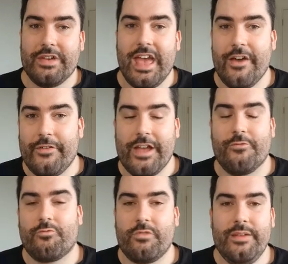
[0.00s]
we have
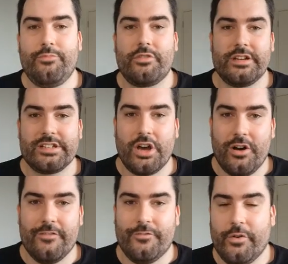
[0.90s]
a reprint
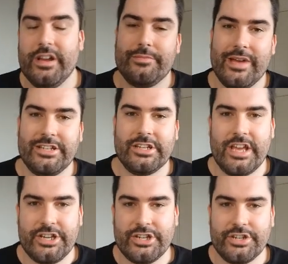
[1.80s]
of Void
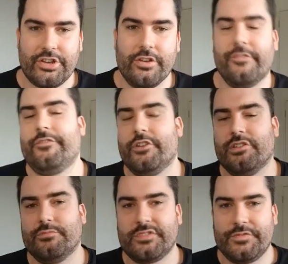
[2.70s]
Imagination
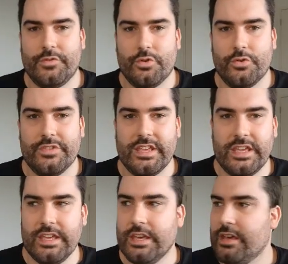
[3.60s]
confirmed for
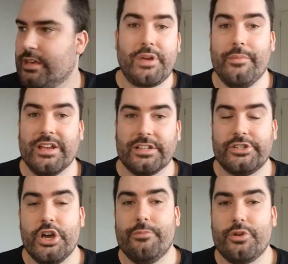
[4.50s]
the upcoming
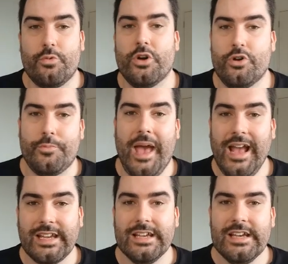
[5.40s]
Terminal World
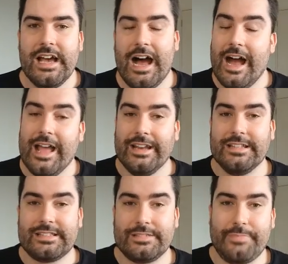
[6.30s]
pack, and
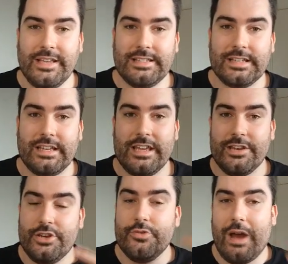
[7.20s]
it's basically
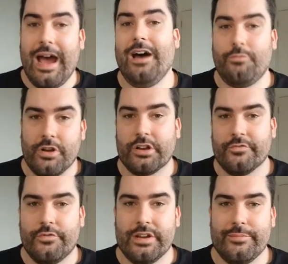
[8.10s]
a new artwork
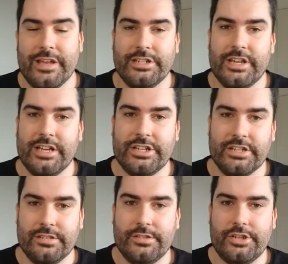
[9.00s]
of Void
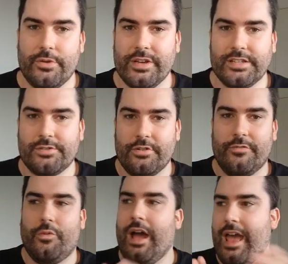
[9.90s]
Imagination showing sort
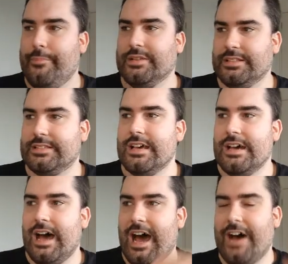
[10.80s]
of what happens
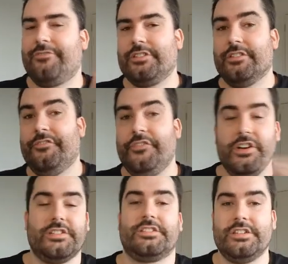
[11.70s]
after the
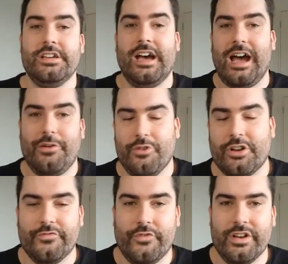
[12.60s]
first
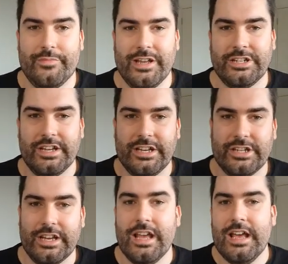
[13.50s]
artwork of Void
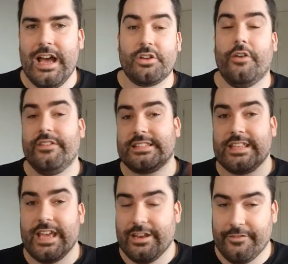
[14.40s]
Imagination. So
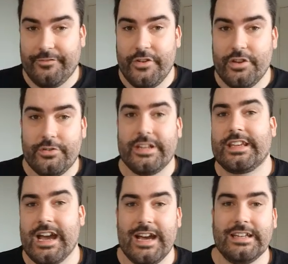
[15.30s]
obviously an
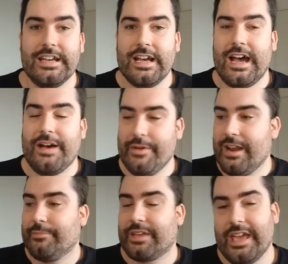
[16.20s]
Infernoid card,
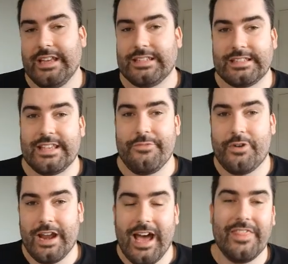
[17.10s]
and I'm keen to see
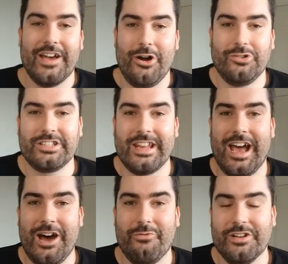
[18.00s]
what other
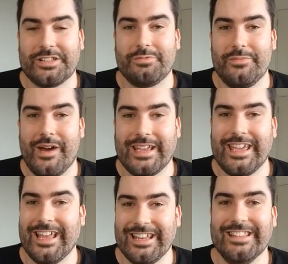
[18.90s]
alternate artworks we might
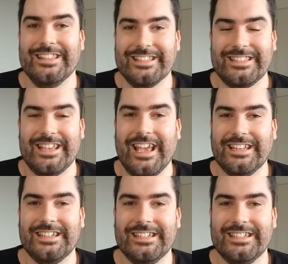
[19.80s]
get in this
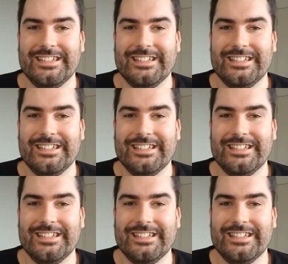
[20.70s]
set.